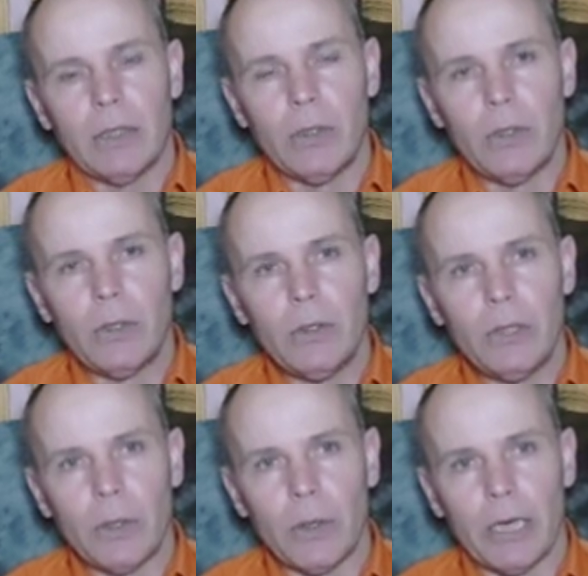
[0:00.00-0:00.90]
Do
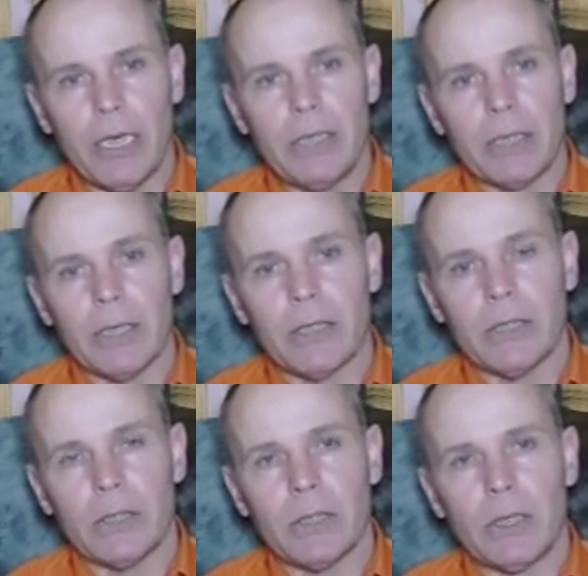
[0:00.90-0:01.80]
your
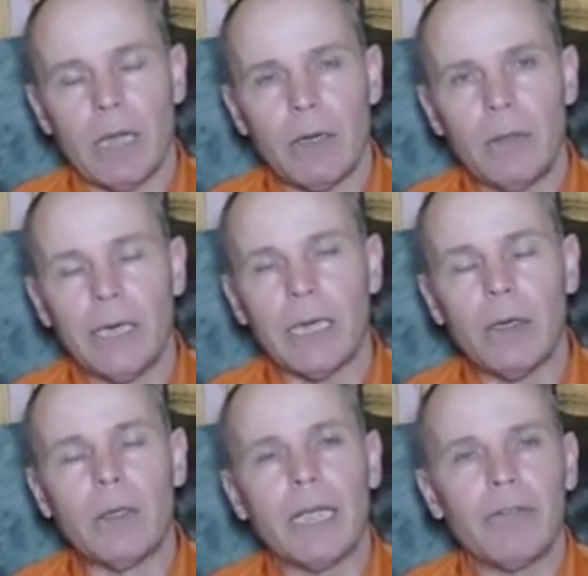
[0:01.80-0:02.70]
research. Go and
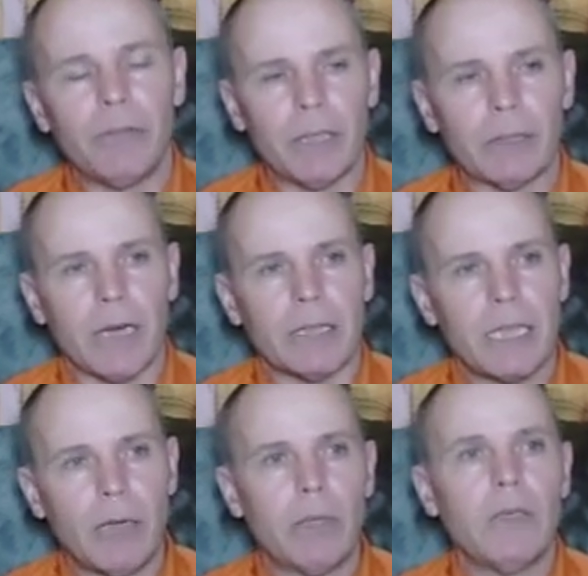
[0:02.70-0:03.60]
look at field trials.
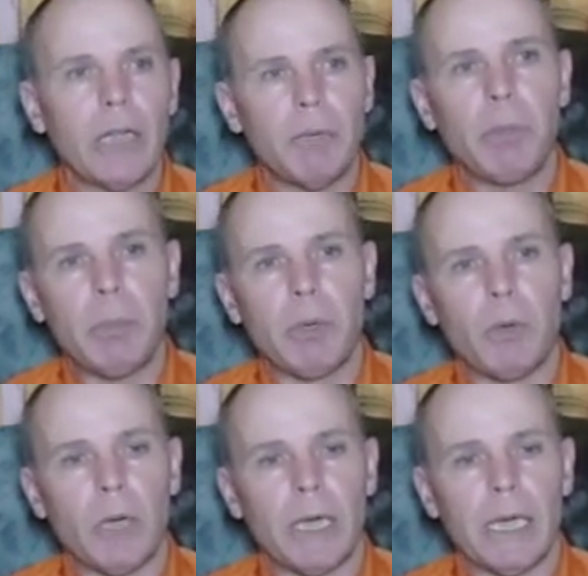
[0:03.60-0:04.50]
Go and look at
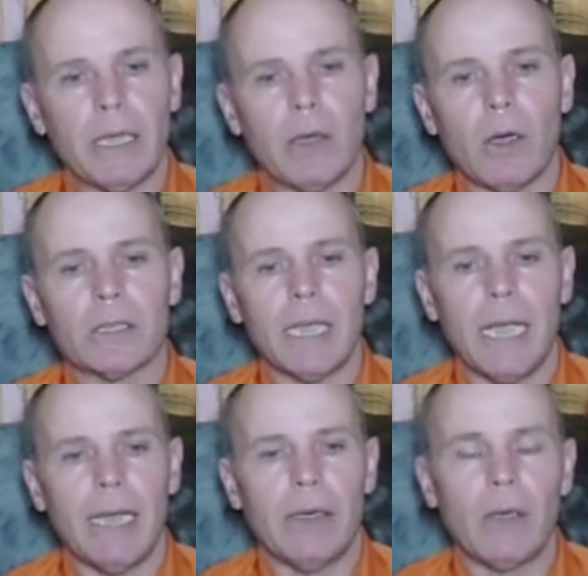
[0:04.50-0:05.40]
people working dogs,
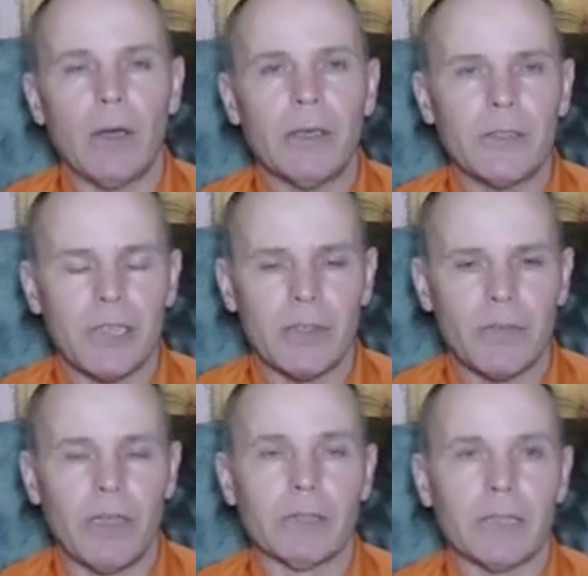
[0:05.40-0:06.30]
and not just
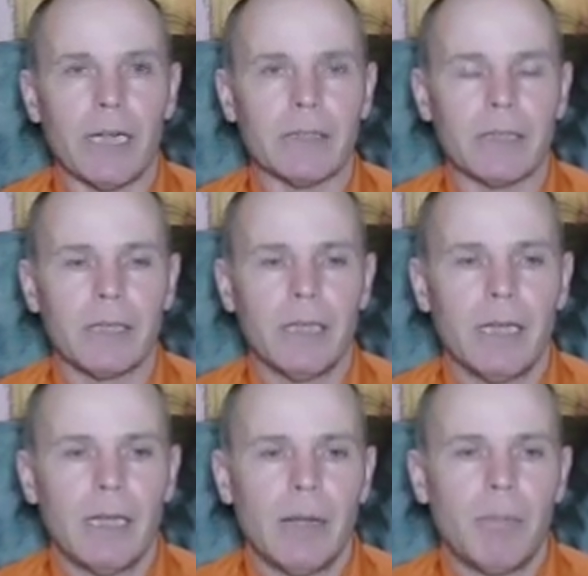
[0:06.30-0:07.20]
field trials.
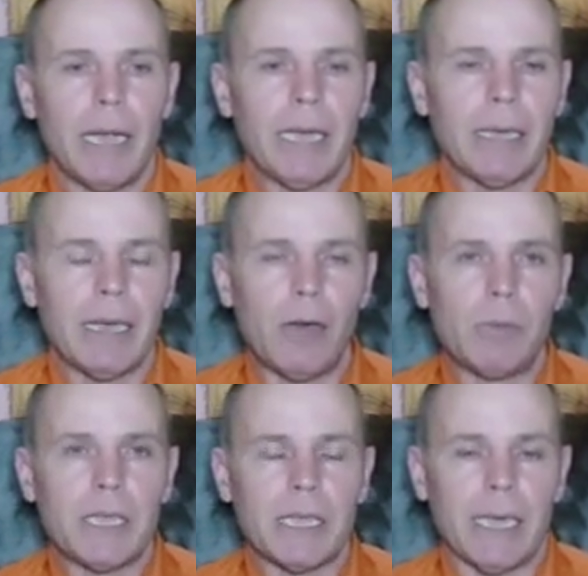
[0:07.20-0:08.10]
Make no
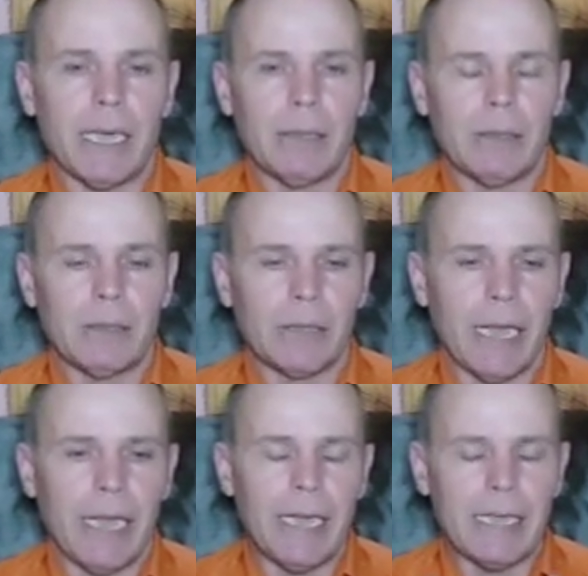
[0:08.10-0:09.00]
mistake,
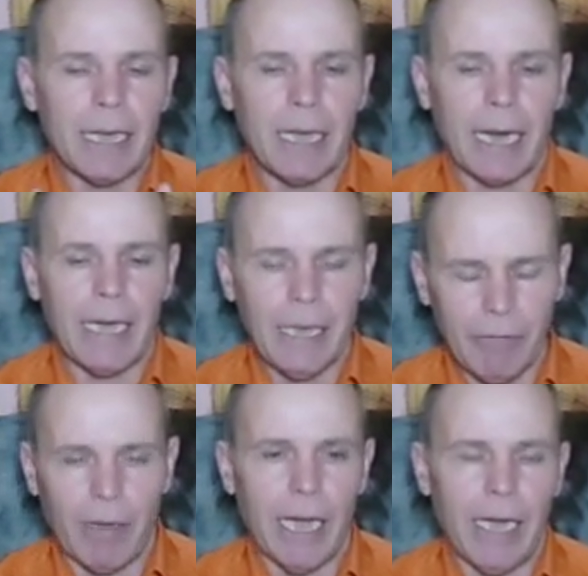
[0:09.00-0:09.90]
there is a great
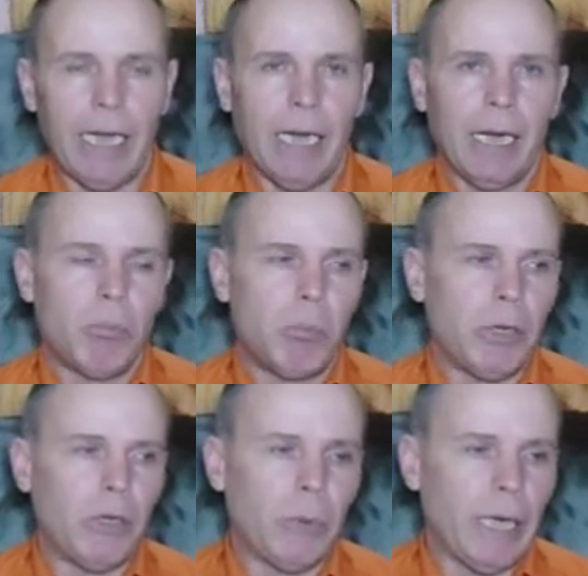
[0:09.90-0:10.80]
divide
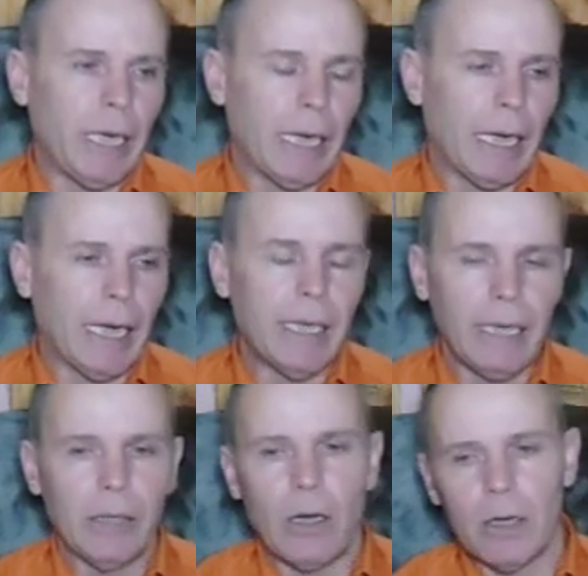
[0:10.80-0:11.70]
between
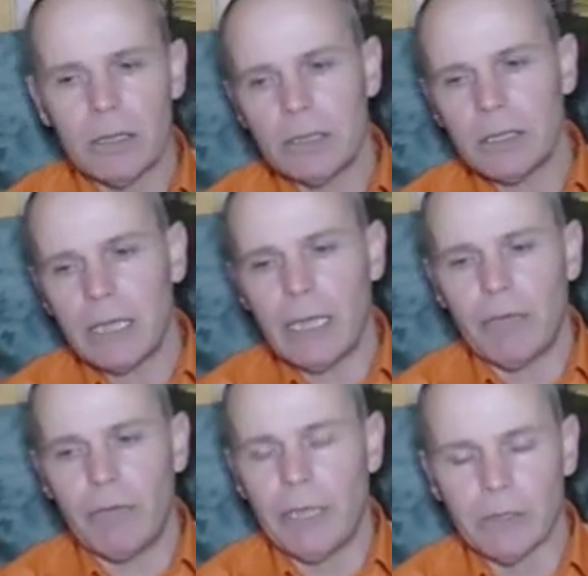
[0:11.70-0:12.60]
hunting dogs
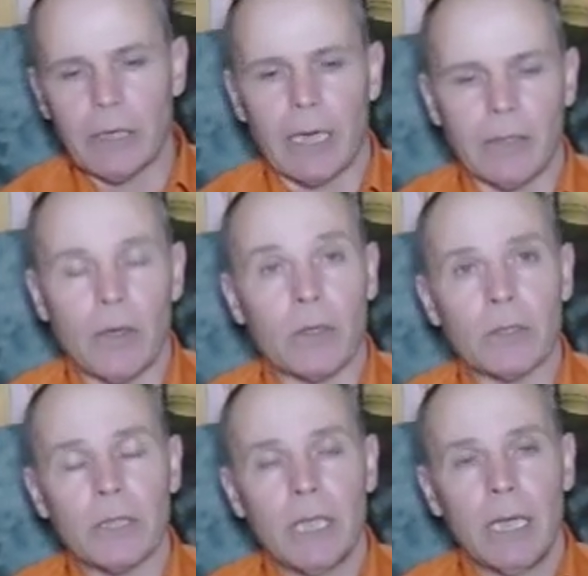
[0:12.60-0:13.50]
and field trial dogs.
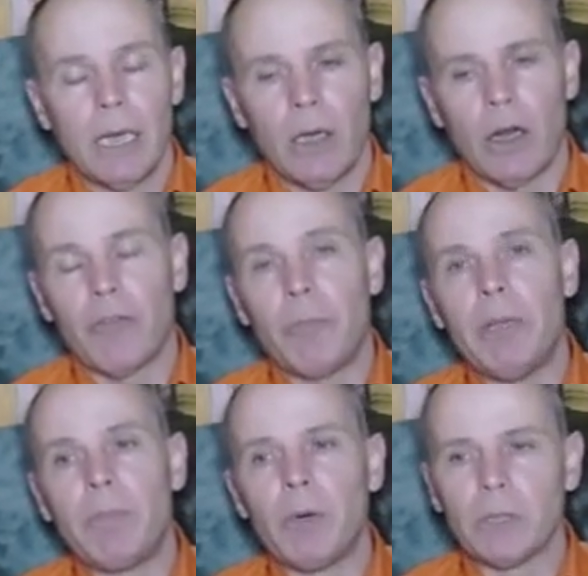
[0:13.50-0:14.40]
A lot of
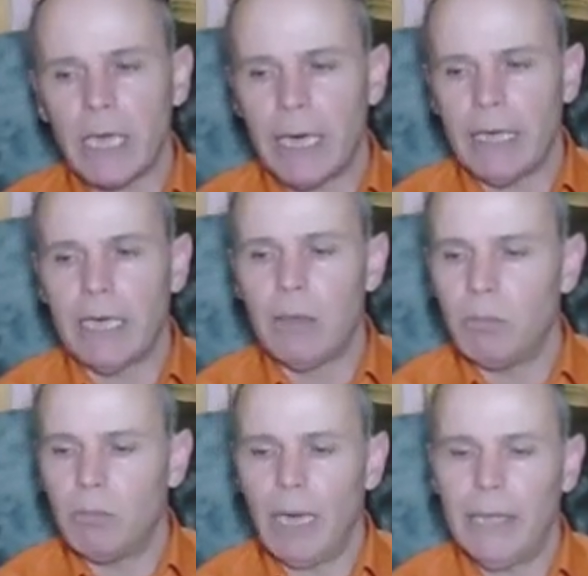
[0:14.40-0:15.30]
people say, no,
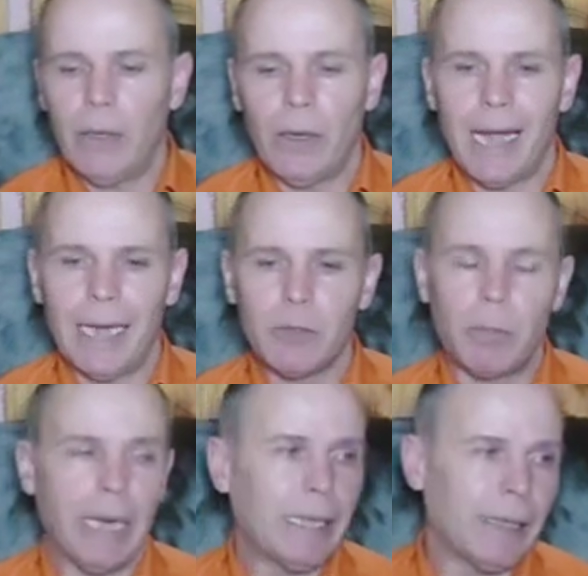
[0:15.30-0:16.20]
my dog hunts
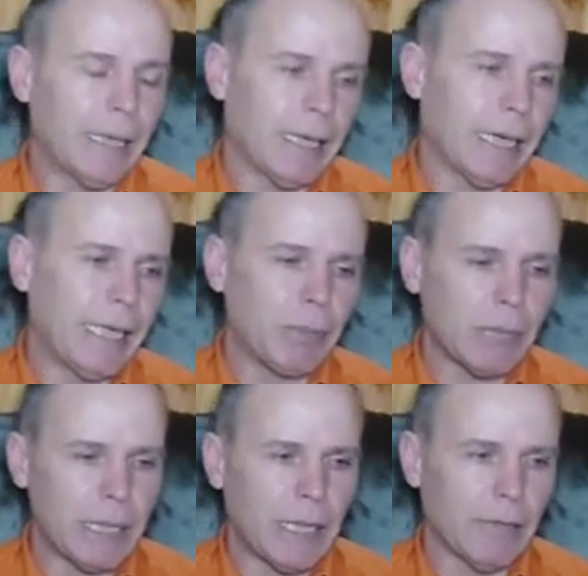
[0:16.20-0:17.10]
better than
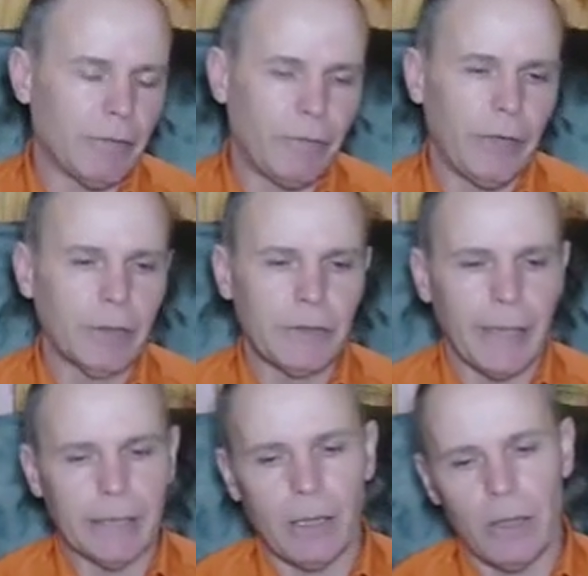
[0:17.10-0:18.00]
90% of the field
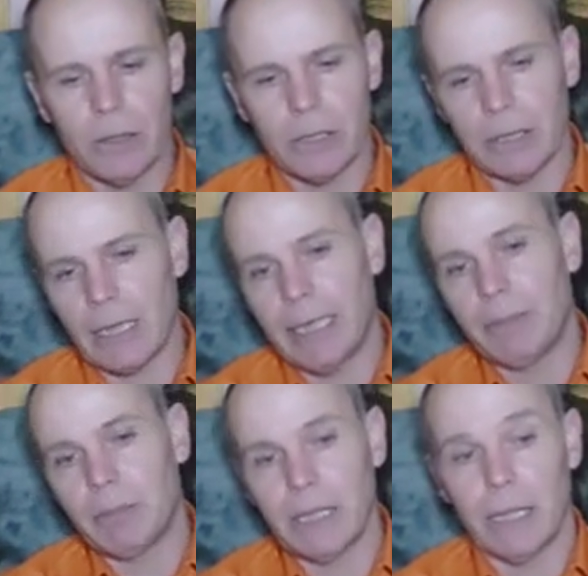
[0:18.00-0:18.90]
trial dogs, and
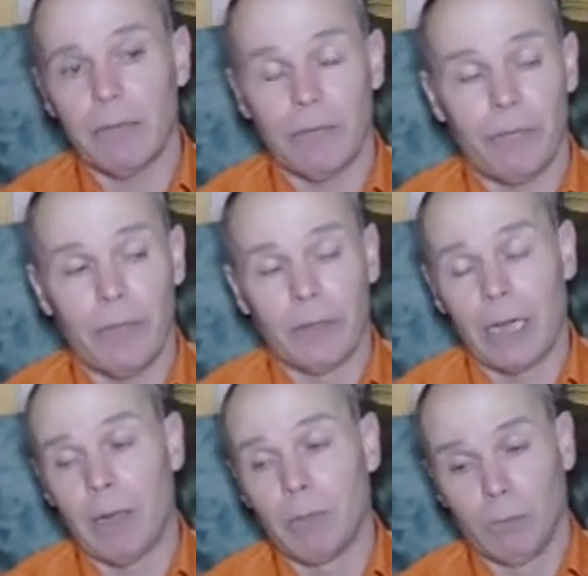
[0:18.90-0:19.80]
90% of the field
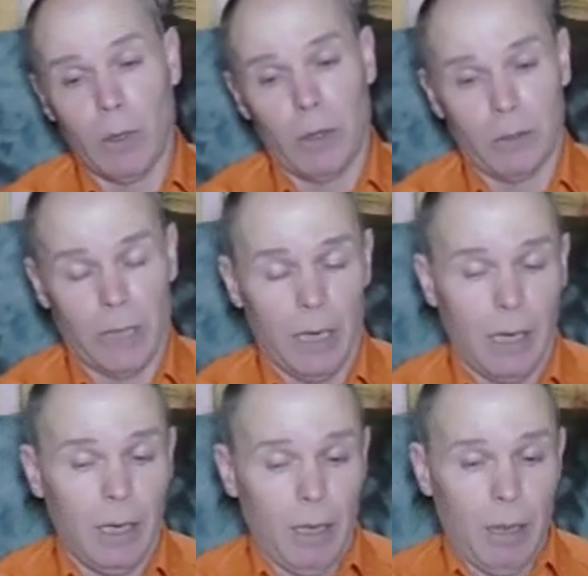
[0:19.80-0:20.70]
trial dogs.
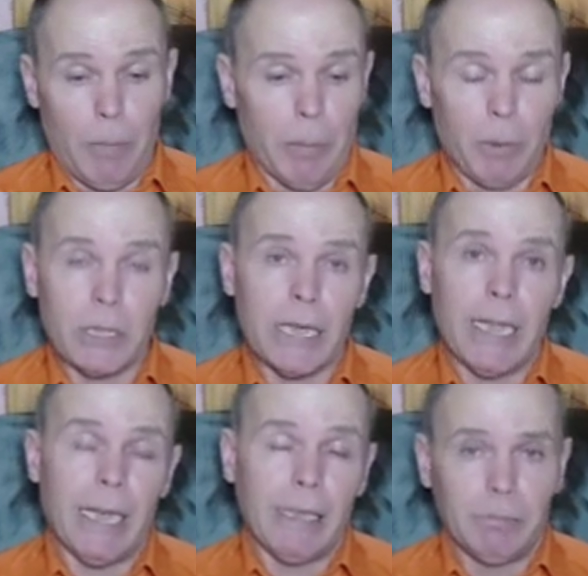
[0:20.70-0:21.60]
People
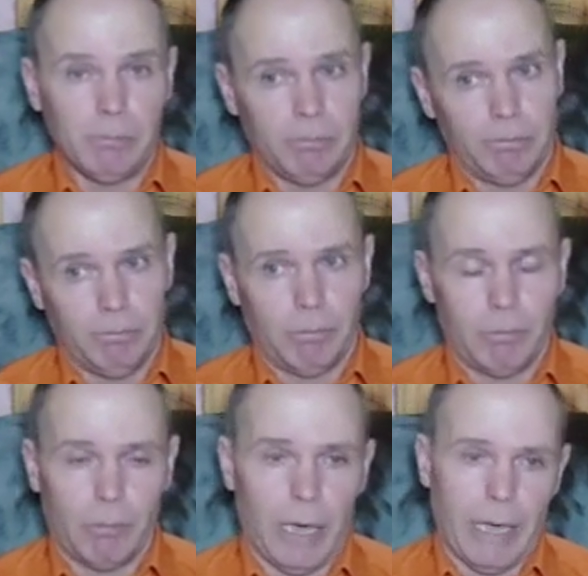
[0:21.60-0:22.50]
say that
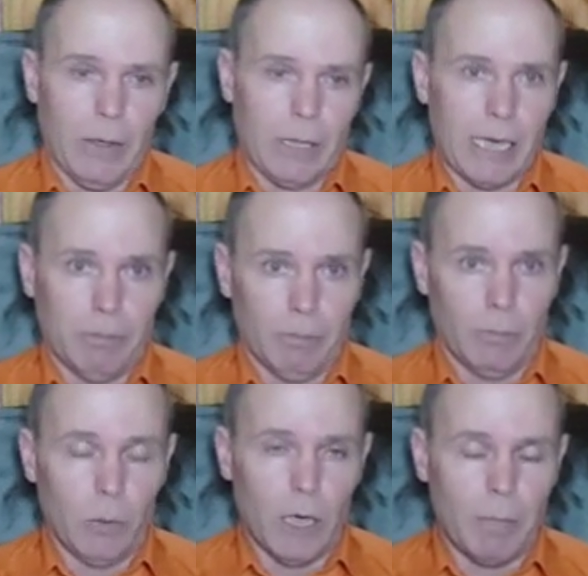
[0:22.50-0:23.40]
my dogs
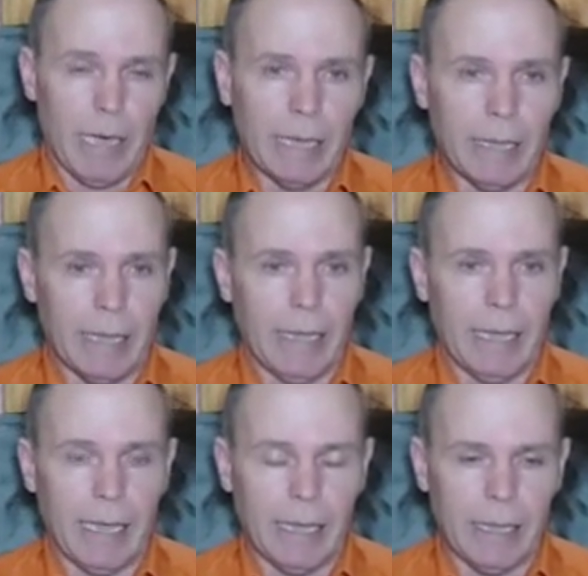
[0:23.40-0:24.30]
work better than
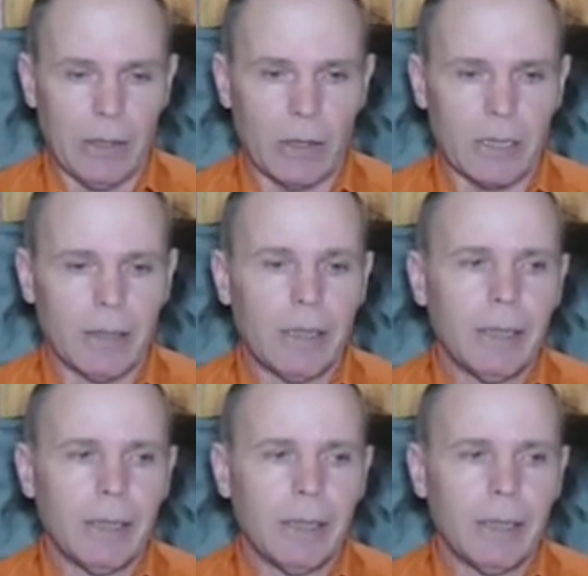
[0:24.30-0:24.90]
the hunting dogs.